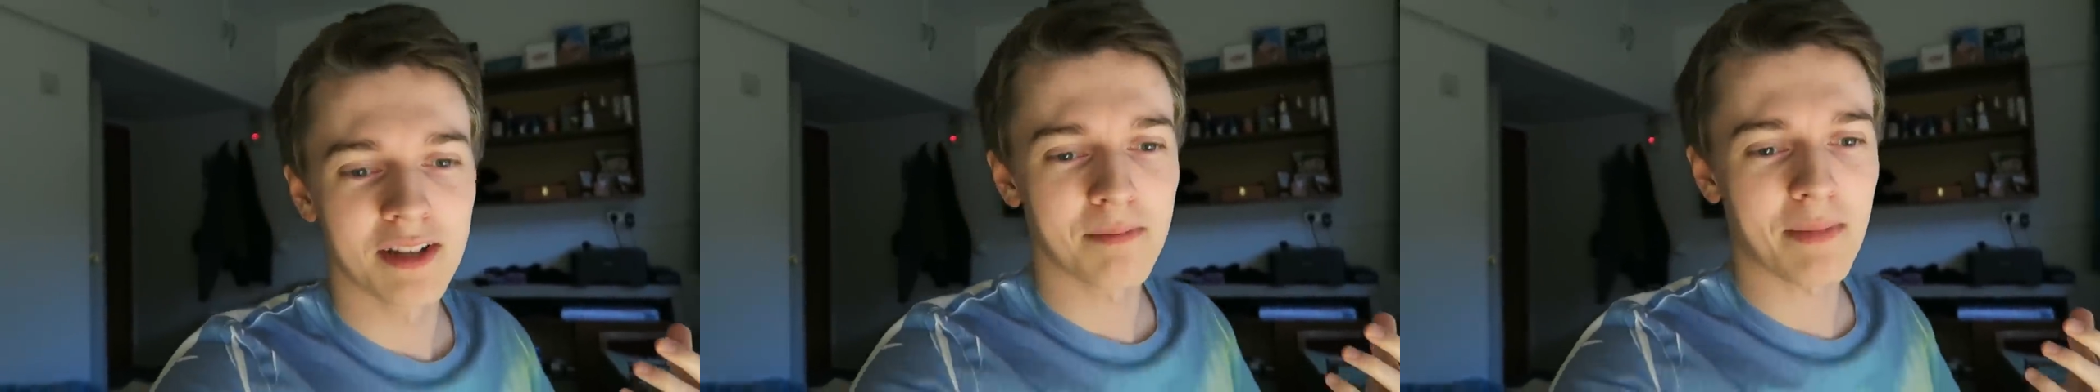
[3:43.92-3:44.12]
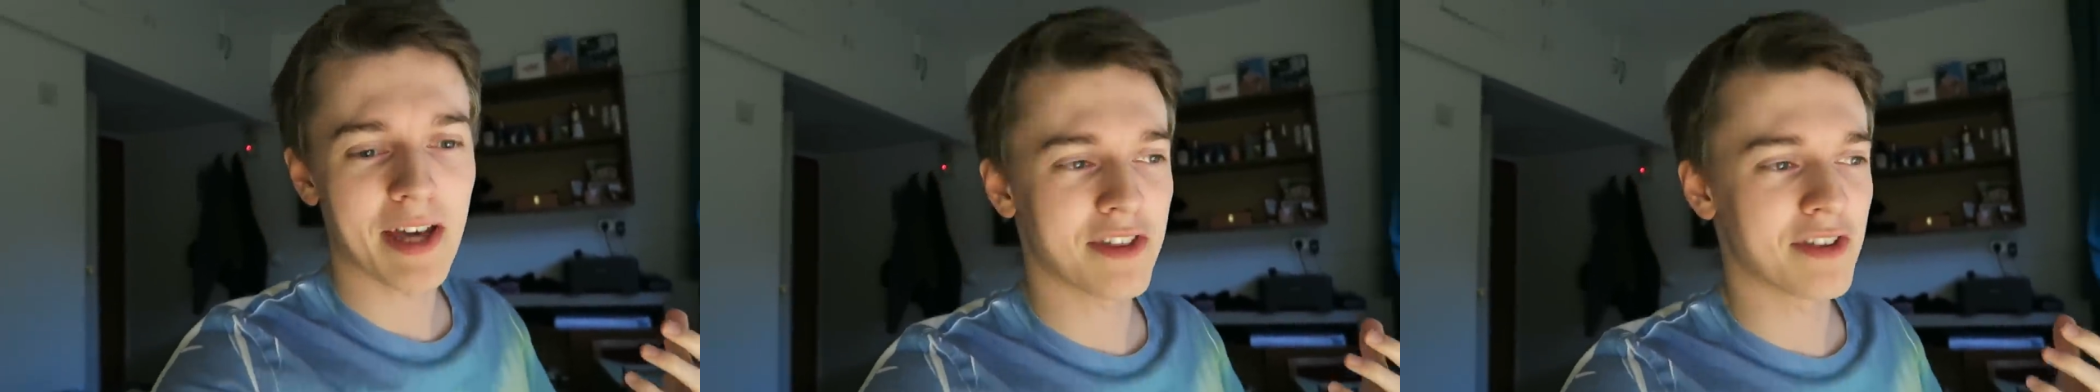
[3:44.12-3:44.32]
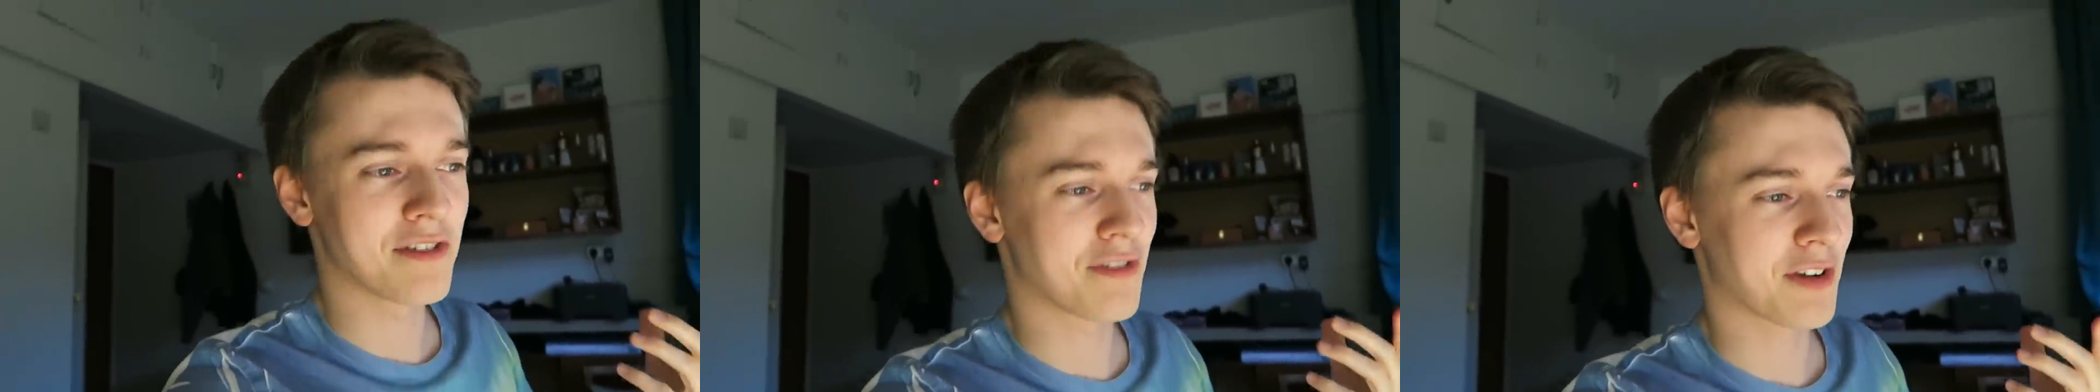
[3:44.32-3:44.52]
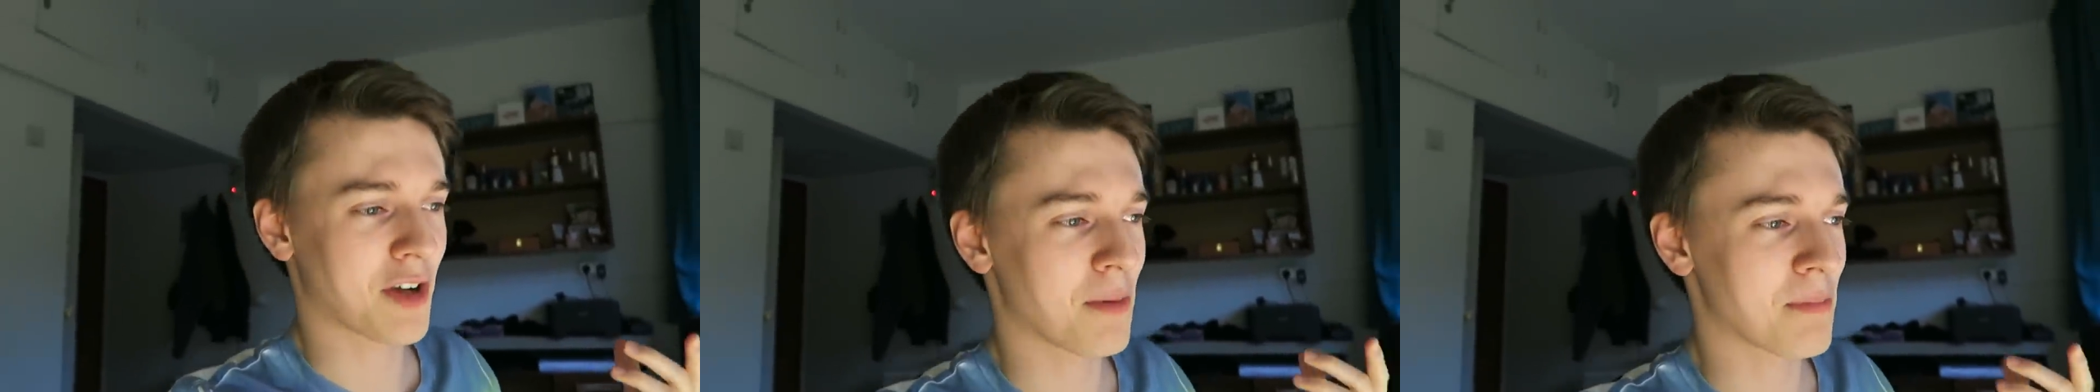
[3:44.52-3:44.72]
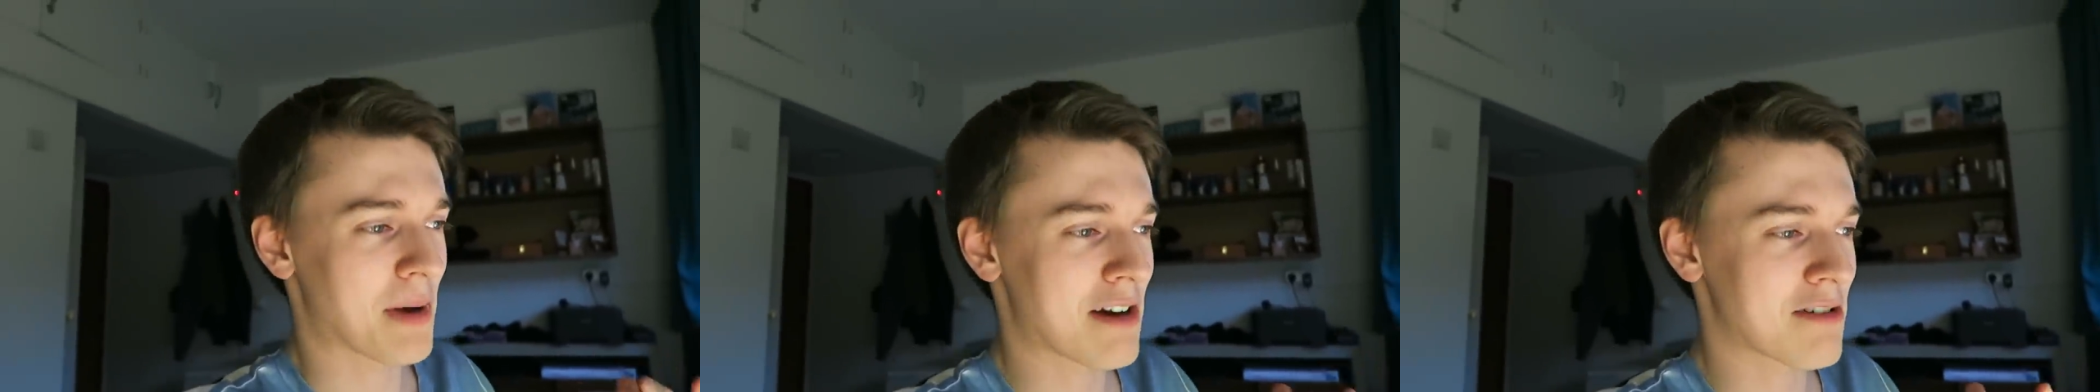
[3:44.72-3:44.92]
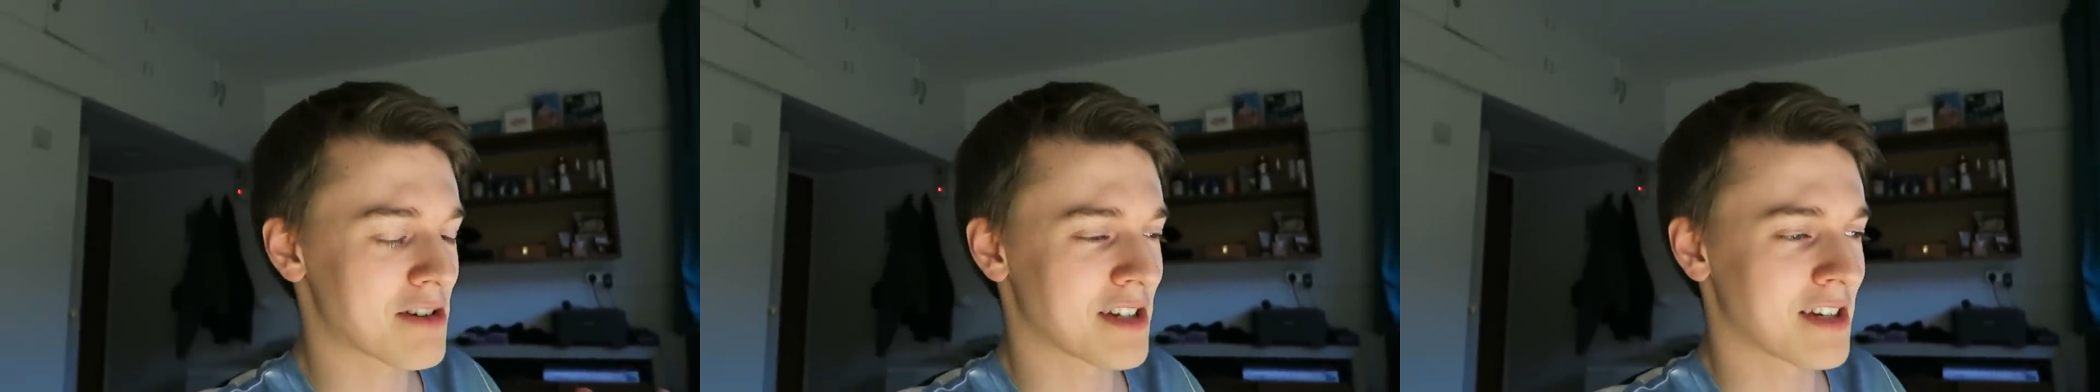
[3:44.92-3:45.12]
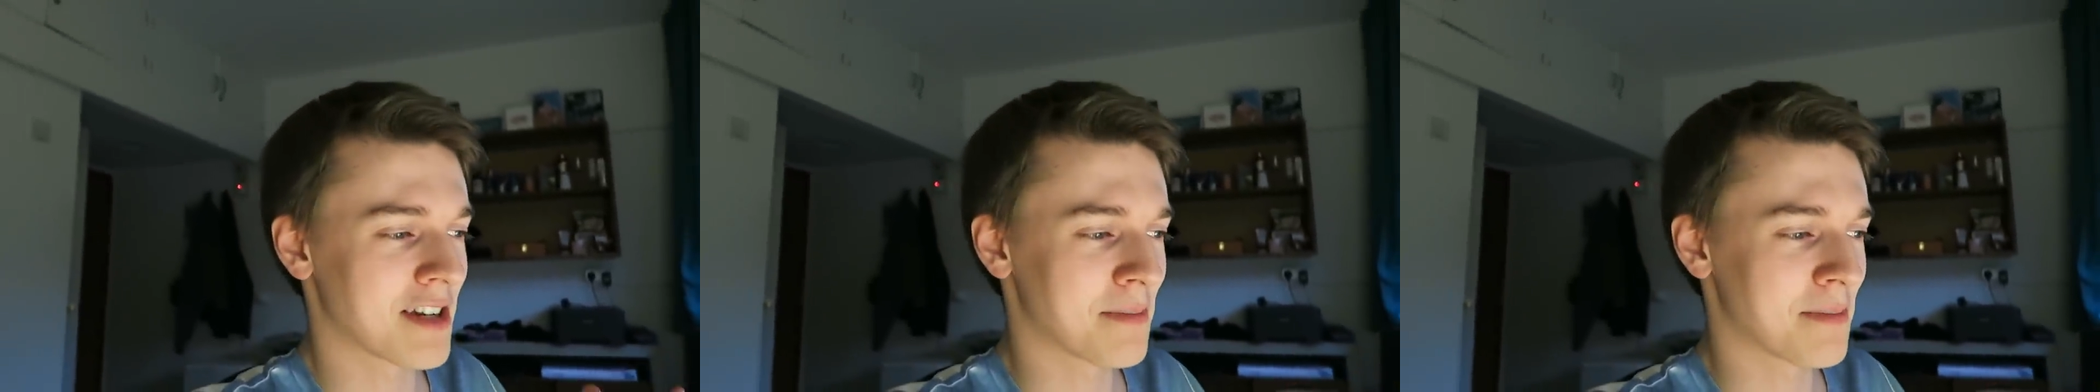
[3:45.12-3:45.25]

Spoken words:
method for comparison,